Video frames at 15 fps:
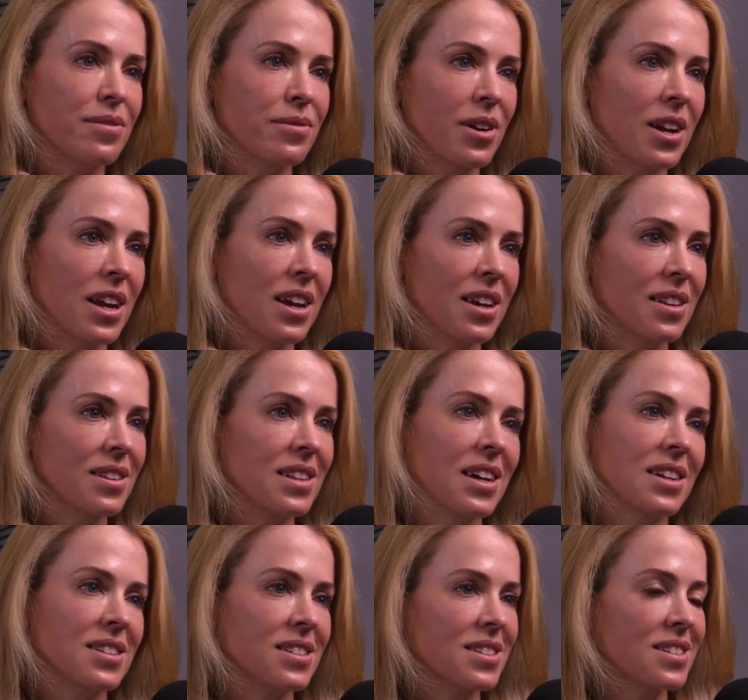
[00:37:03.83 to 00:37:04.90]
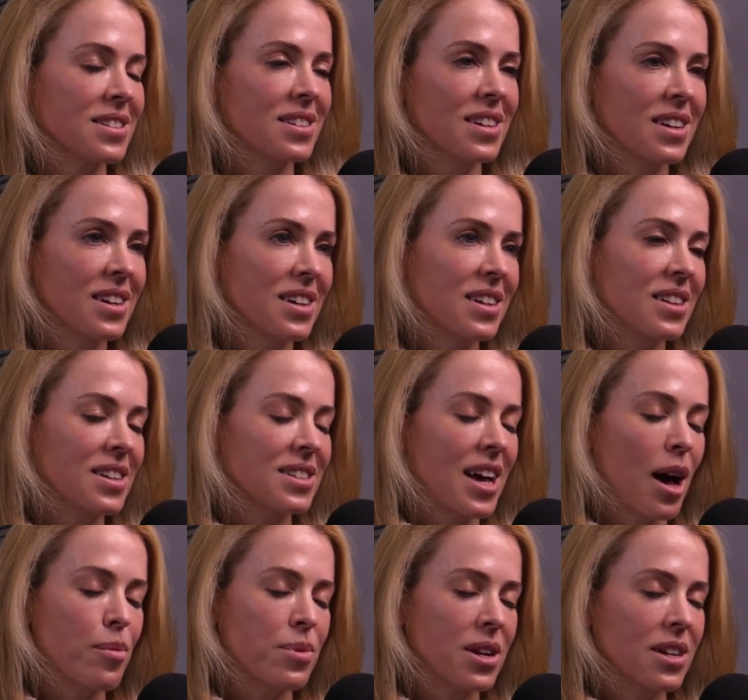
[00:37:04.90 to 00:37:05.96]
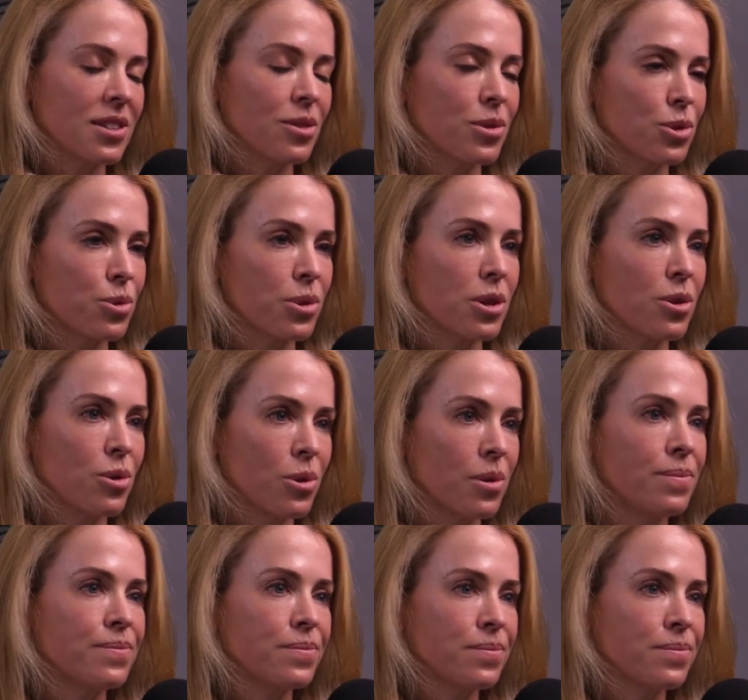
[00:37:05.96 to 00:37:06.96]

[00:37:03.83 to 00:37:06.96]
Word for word: of running that's that's happening. So it's really cool.